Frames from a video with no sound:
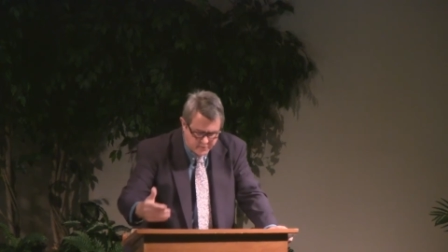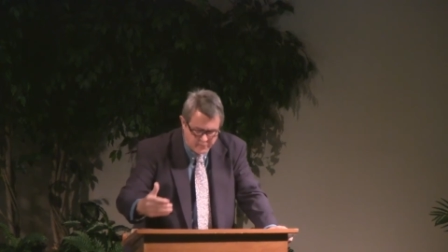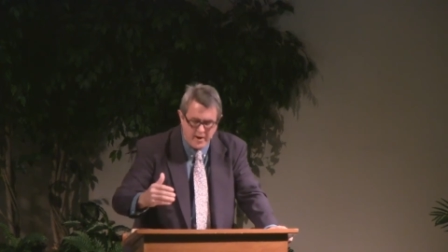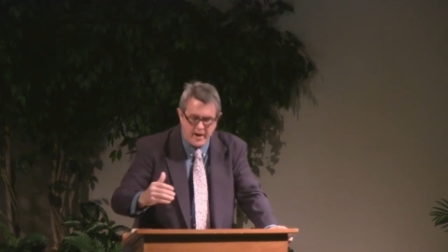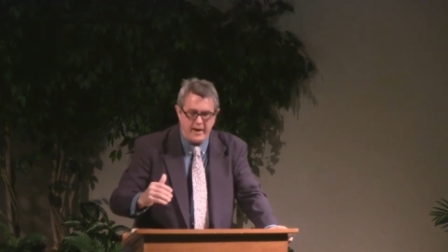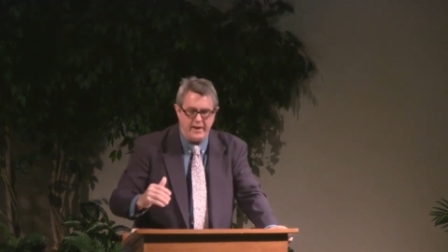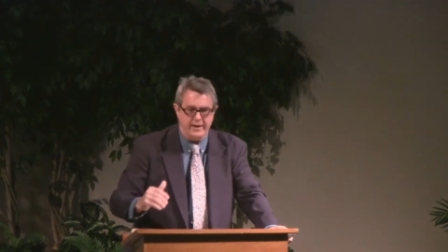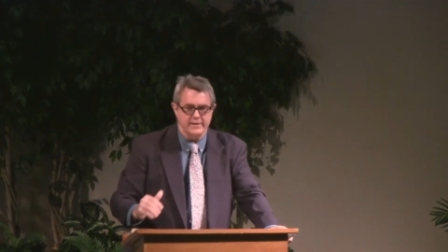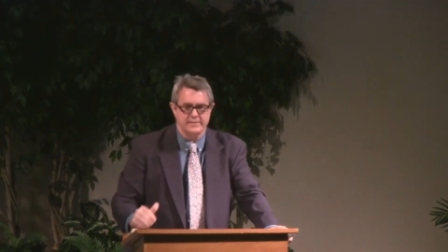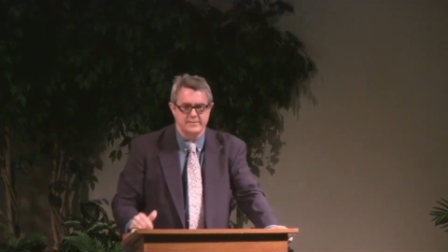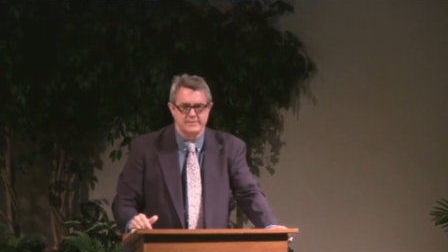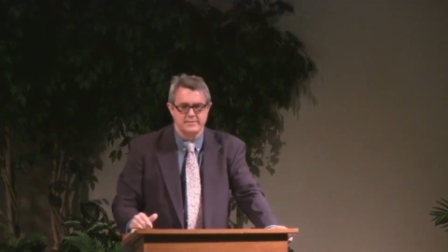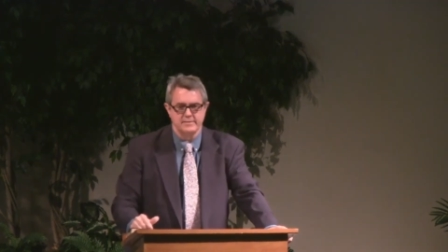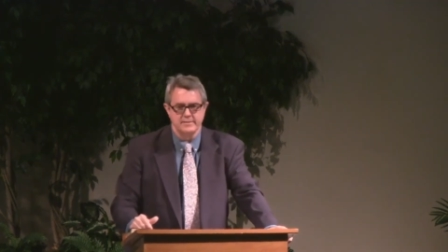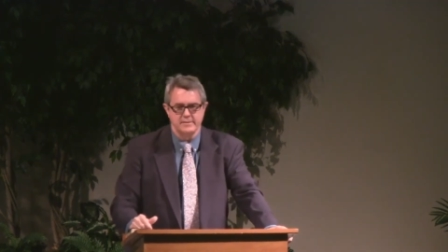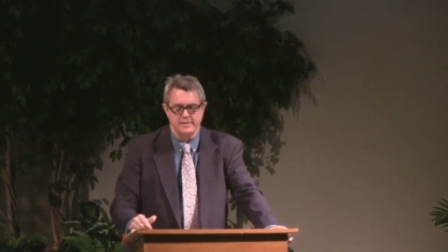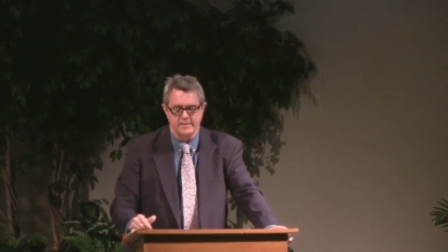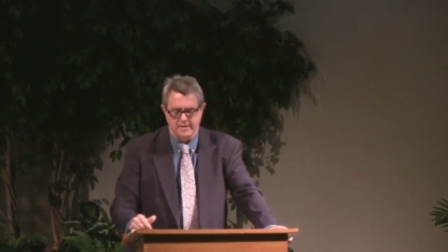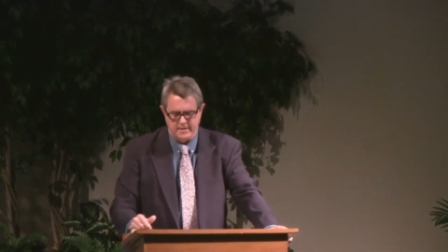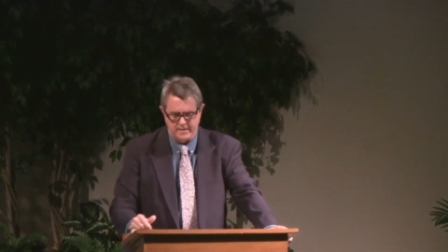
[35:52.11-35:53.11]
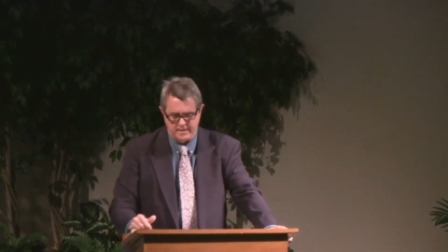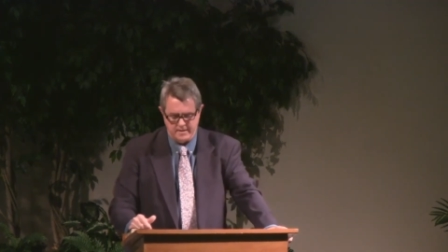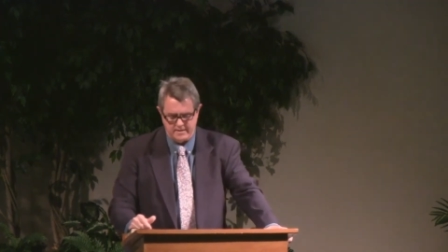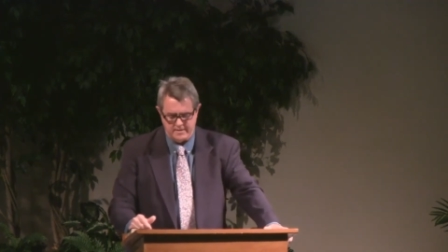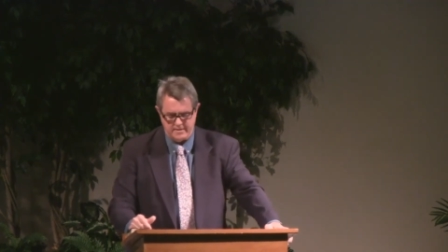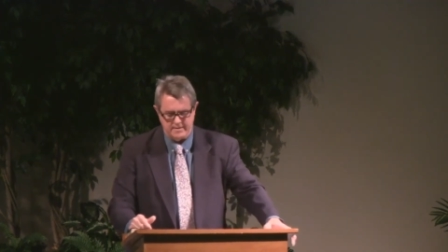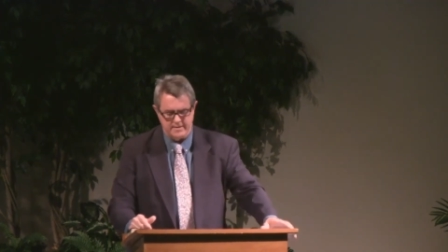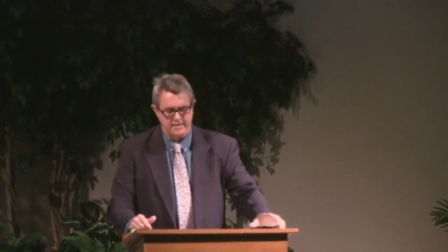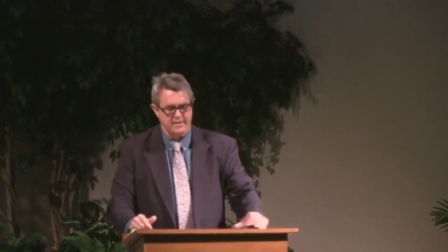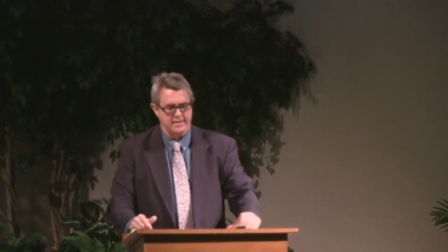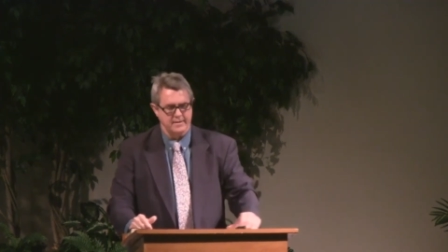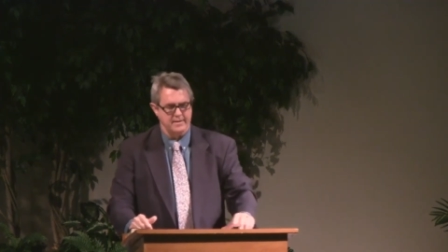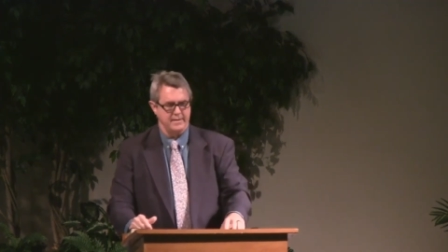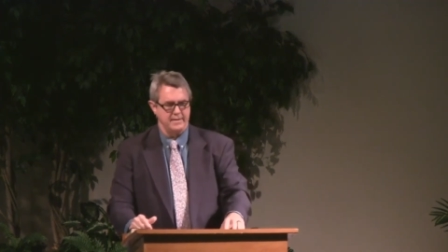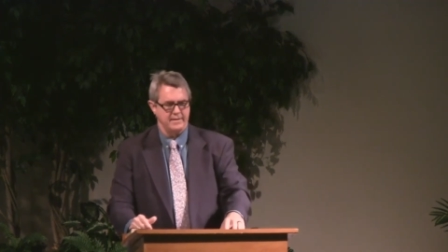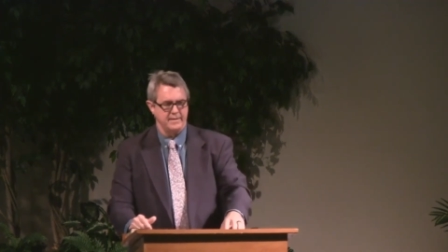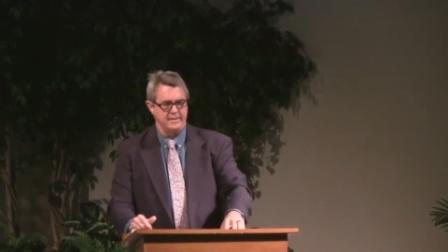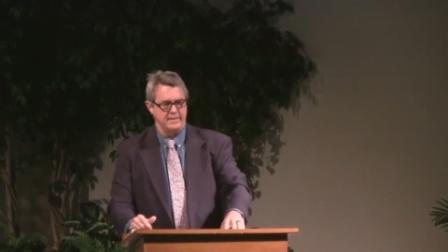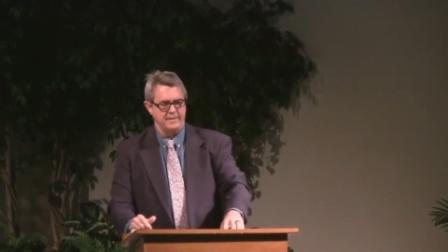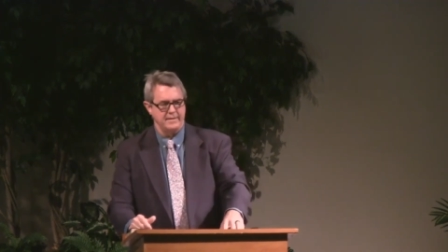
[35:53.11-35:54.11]
rights,
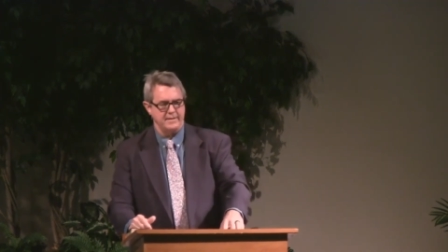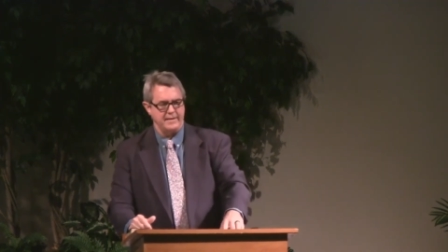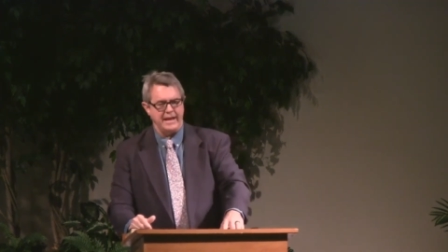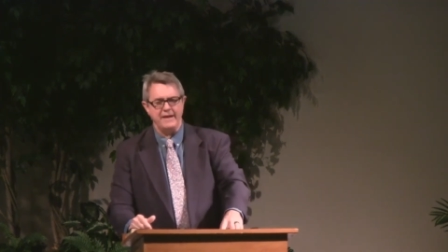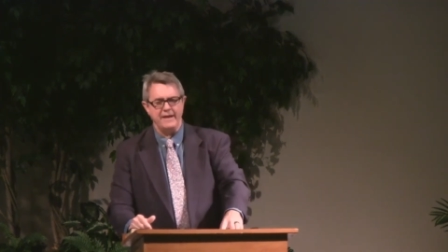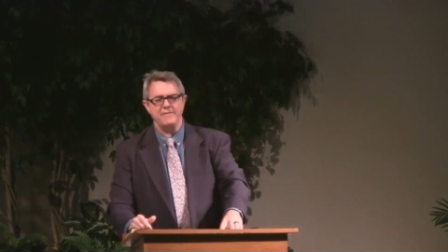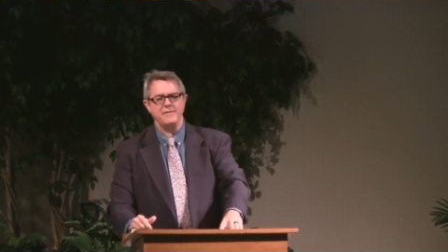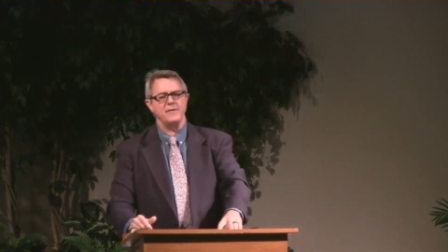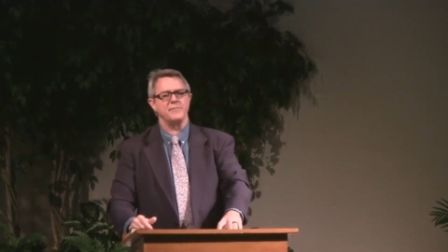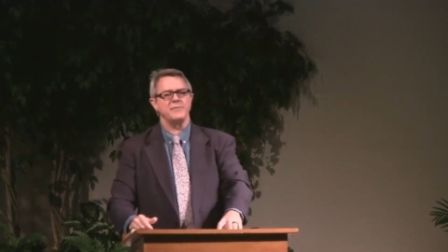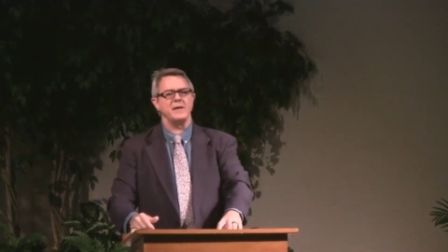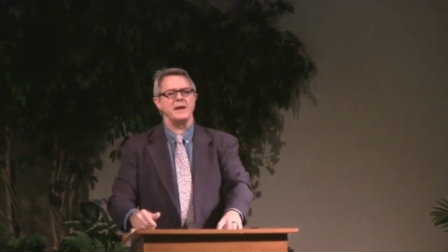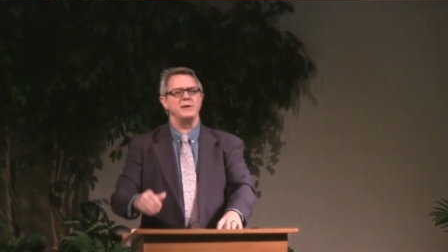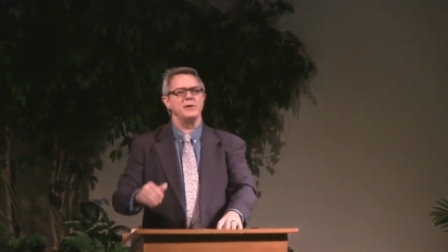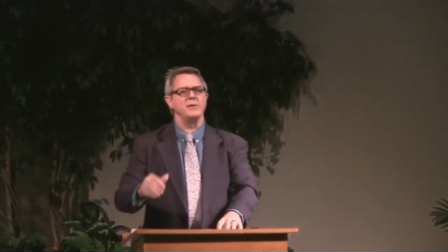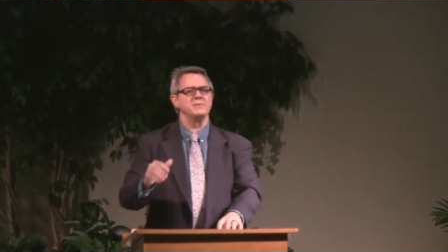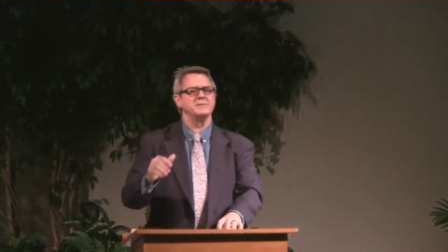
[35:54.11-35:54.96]
even if they do